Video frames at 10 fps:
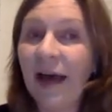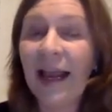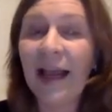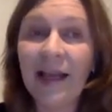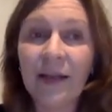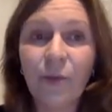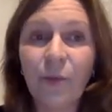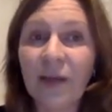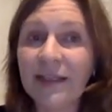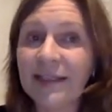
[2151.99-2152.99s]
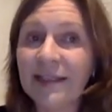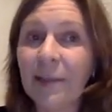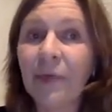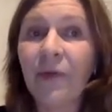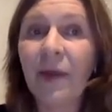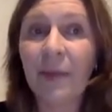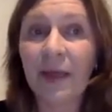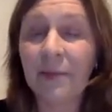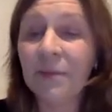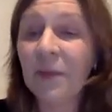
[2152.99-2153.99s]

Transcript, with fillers: I like to practice some grammar